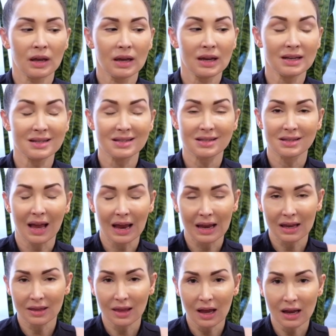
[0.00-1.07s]
in
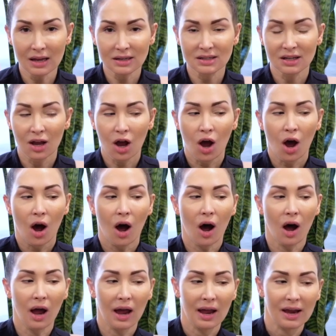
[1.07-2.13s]
saying that,
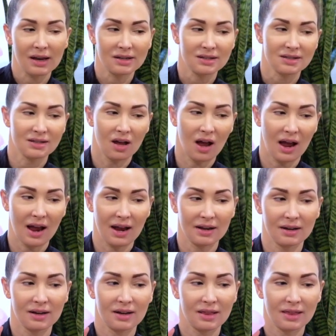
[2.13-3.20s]
I
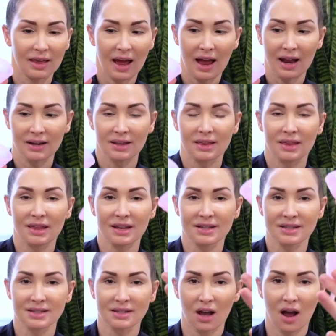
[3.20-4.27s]
decided that this
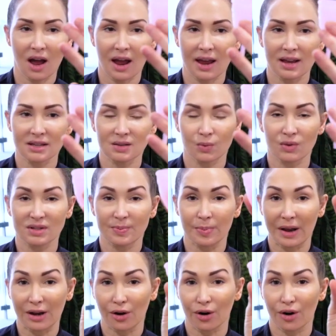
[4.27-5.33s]
size was
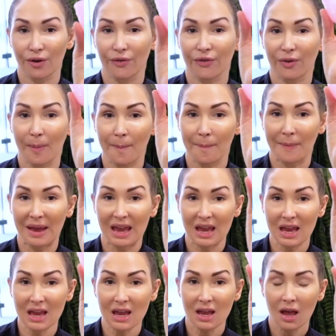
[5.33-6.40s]
better for
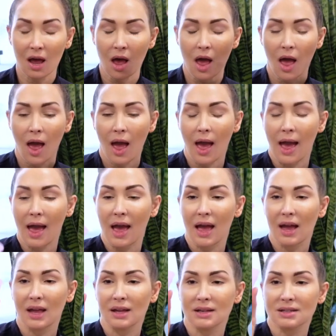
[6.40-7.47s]
me,
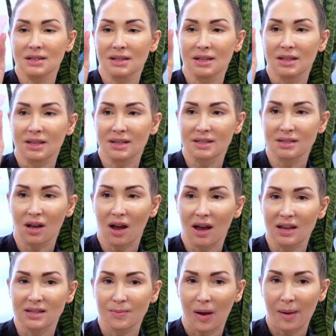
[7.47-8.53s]
and this
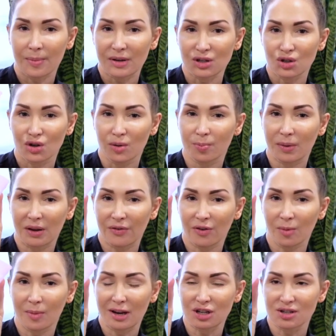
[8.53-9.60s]
size might be too big
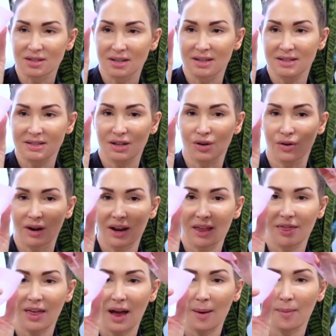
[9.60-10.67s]
for me, just
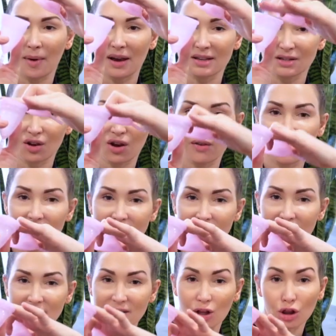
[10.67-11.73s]
considering that my cervix
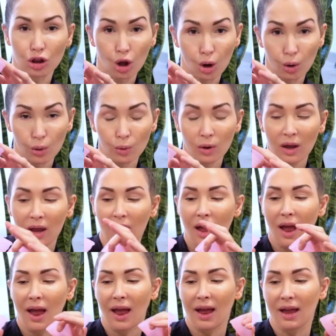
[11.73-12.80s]
is low
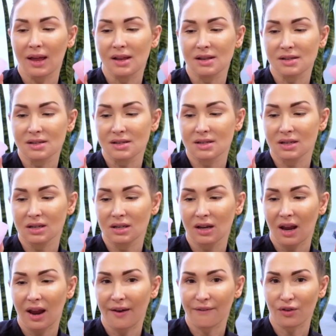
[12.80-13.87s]
and
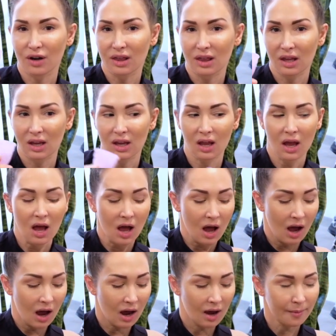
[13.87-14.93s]
everything.
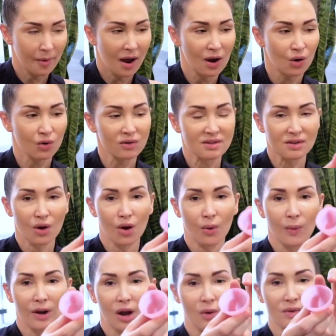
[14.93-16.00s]
I also,
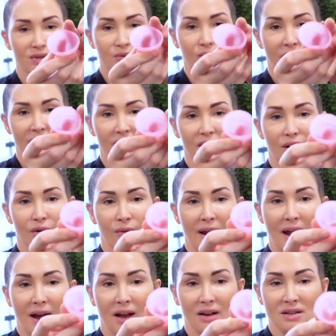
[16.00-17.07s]
when I was running it
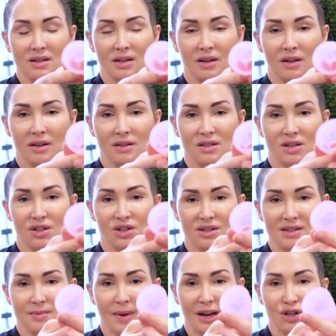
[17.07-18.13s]
around to
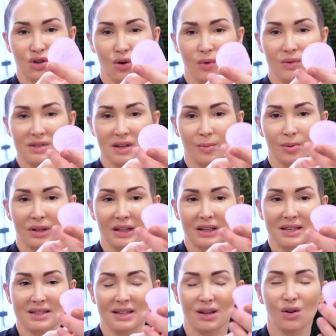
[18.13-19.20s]
just make sure it was
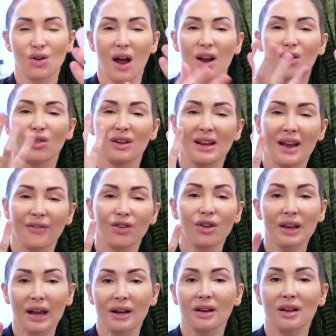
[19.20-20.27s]
completely sealed, I could never
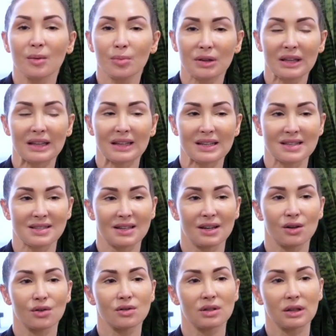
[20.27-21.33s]
get it completely
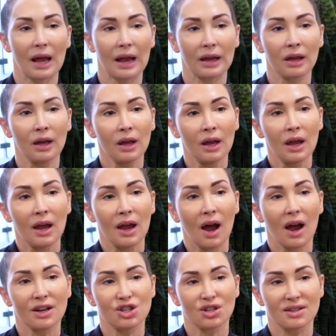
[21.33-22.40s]
sealed. Like,
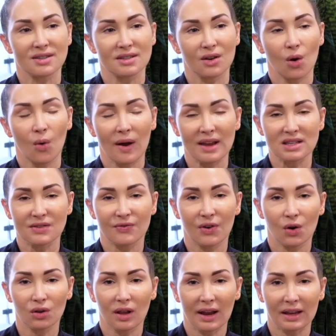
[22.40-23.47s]
I just always
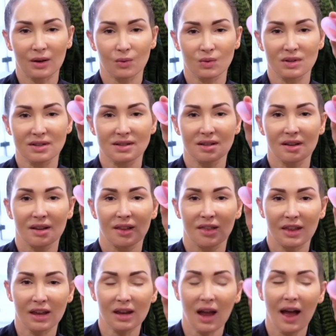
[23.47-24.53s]
felt like it was
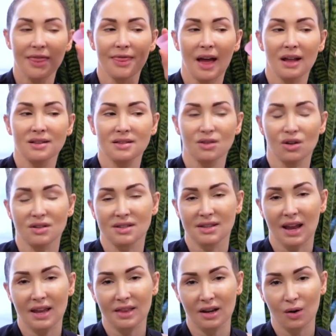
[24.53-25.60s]
thing, and that's not to
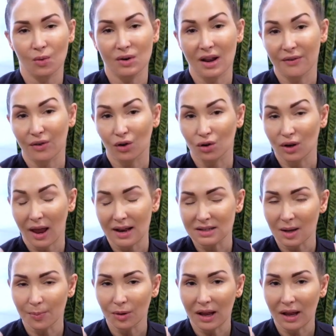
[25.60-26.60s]
say that it would never end up